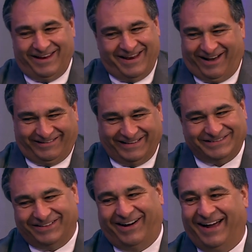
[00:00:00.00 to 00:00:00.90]
No,
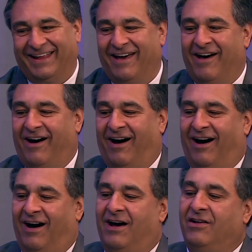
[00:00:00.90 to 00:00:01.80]
it's not.
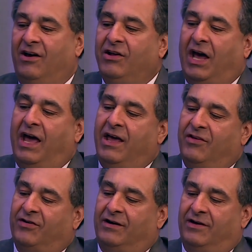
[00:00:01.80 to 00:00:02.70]

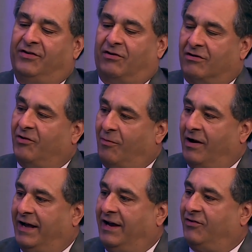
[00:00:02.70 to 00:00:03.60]
As a
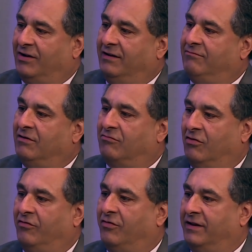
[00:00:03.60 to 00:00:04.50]
correspondent, I actually
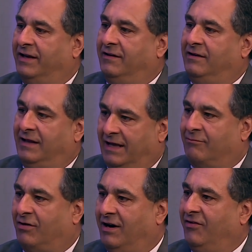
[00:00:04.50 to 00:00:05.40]
wrote for the
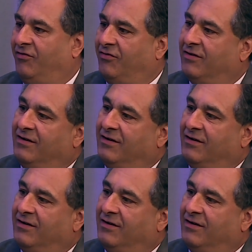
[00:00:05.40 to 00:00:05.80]
Enterprise,